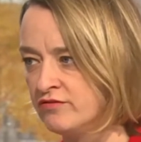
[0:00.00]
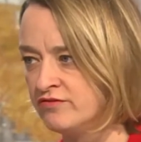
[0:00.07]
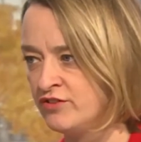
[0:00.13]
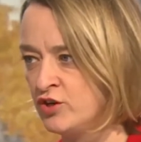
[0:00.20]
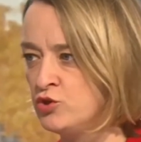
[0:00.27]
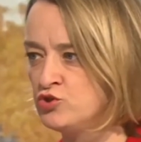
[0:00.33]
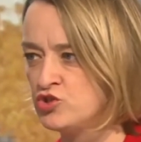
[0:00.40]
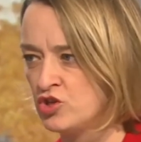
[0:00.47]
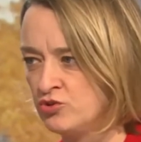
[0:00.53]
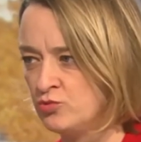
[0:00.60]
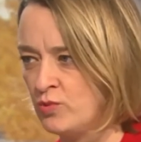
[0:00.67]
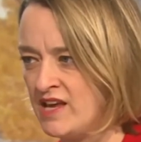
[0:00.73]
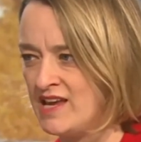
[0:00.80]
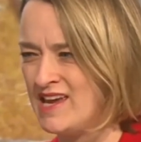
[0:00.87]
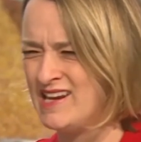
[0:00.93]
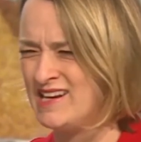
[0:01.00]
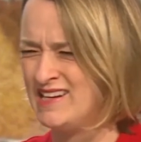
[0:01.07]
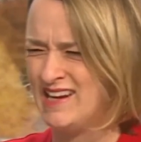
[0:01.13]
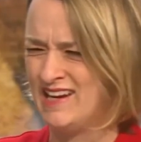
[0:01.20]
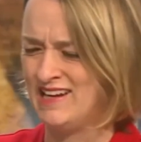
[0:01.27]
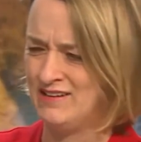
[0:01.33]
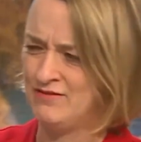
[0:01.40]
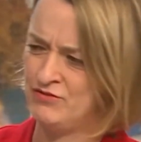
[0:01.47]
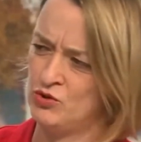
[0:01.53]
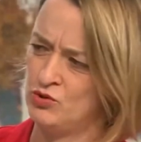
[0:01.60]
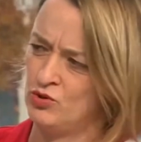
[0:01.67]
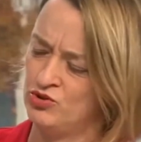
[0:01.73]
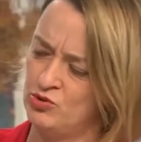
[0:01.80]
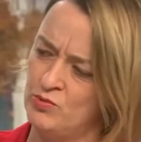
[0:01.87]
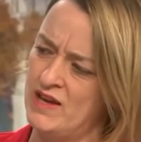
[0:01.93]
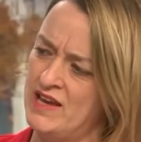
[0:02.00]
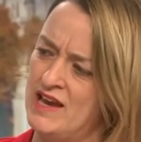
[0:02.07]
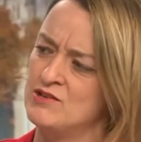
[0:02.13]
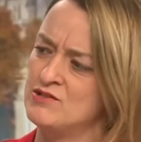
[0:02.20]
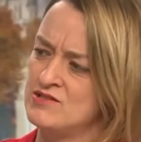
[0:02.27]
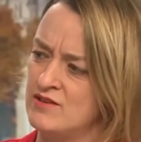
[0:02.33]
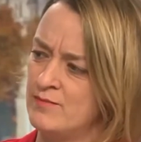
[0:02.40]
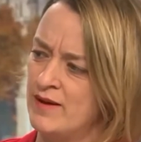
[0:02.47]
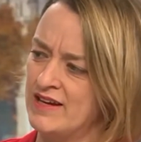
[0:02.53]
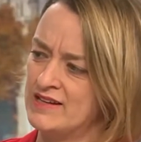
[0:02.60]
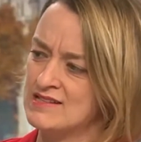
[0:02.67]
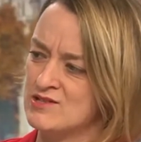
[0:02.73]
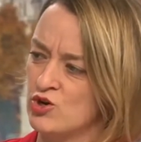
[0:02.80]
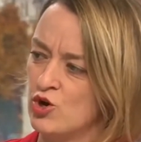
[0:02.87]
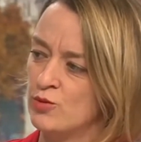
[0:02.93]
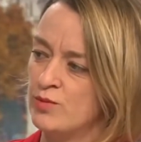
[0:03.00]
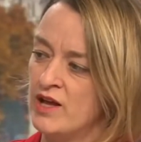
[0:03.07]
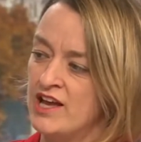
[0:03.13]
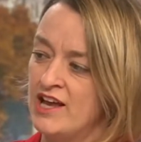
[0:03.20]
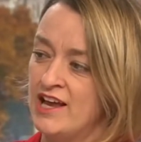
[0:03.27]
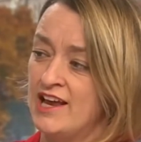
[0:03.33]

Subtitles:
a vote on the way in and a vote on the way out of the backstop.